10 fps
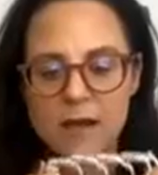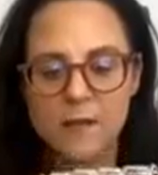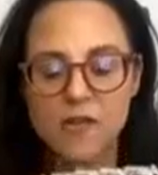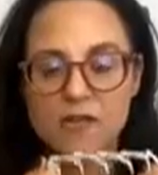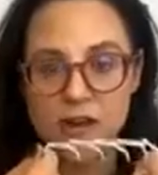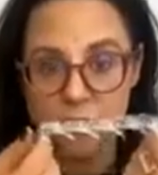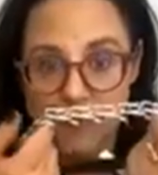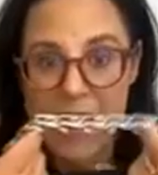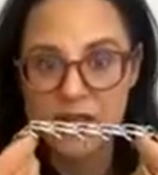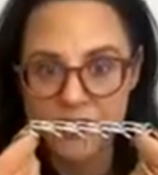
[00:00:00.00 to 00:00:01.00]
create
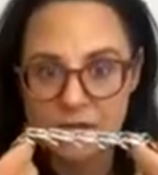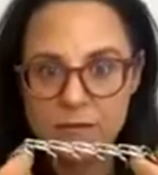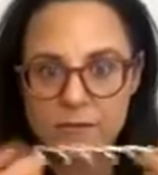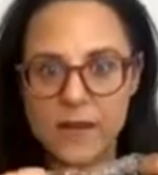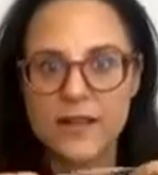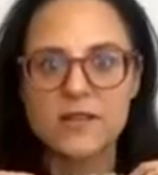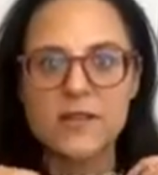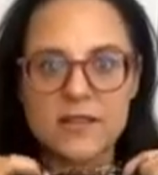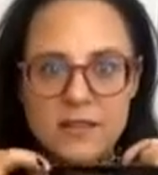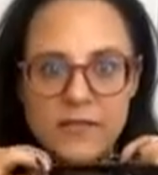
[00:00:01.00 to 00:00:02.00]
arousal, right? So
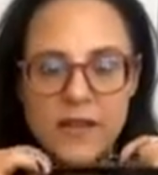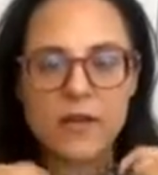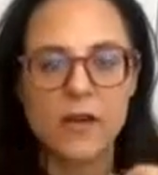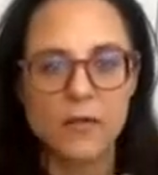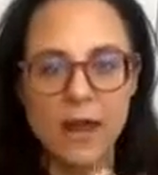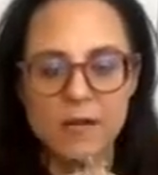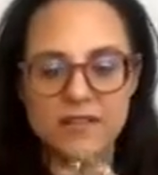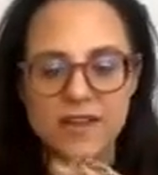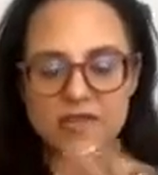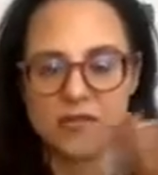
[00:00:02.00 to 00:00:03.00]
this is a very
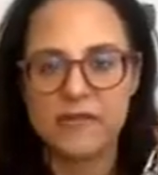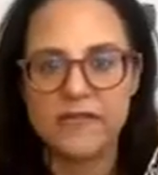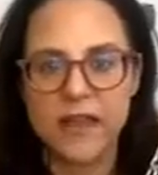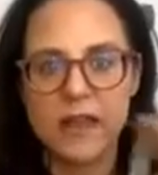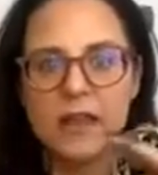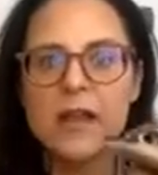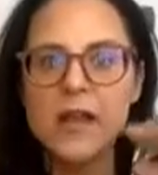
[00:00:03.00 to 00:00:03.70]
arousing sort of thing